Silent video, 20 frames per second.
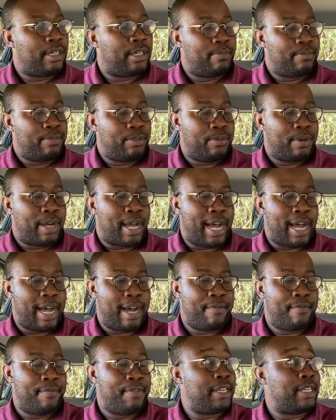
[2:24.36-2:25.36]
You
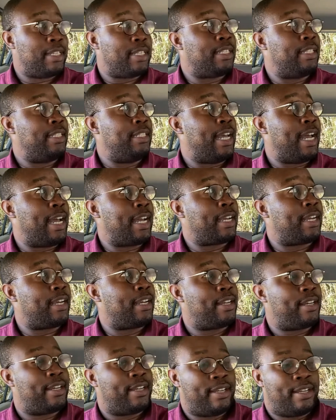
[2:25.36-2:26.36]
have this neck
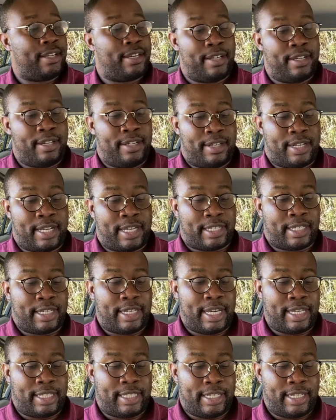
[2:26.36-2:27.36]
that's
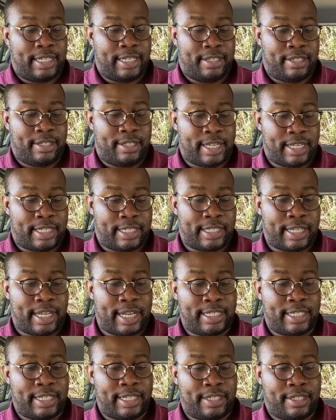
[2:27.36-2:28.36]
connected that
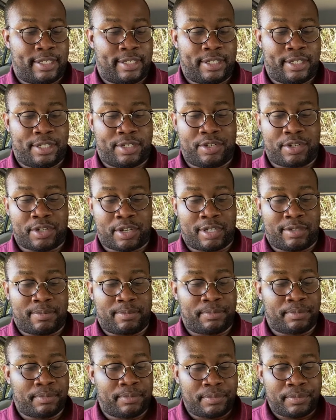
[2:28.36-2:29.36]
slides into this drum.
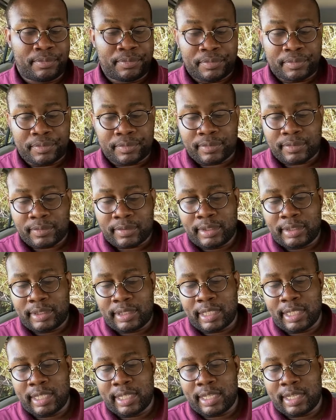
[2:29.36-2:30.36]

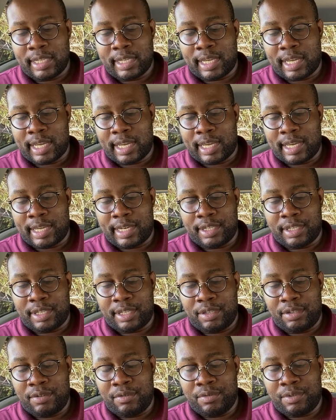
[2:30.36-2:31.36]
And
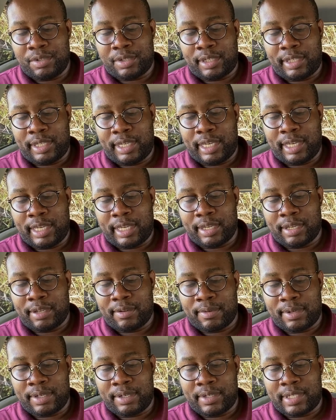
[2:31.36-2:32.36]
usually
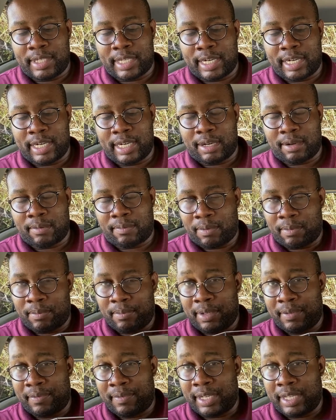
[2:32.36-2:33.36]
when you set it up, from
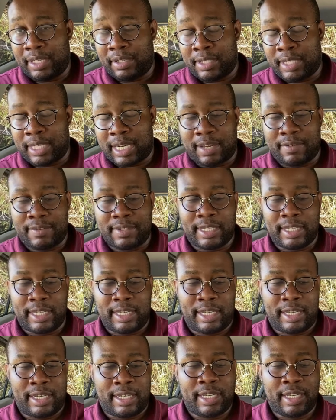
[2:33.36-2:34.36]
the videos that I've
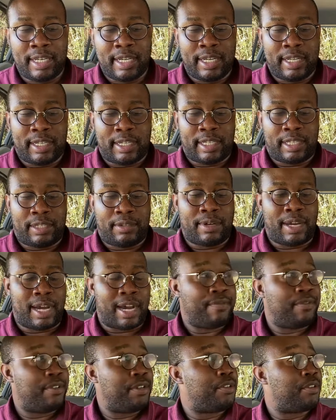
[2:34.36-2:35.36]
seen, like you
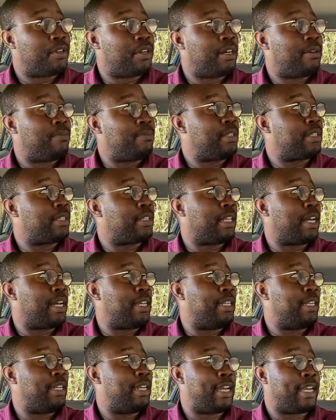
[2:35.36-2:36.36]
have the drum, you slide
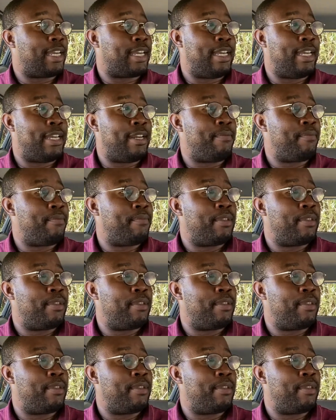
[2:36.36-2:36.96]
the neck in,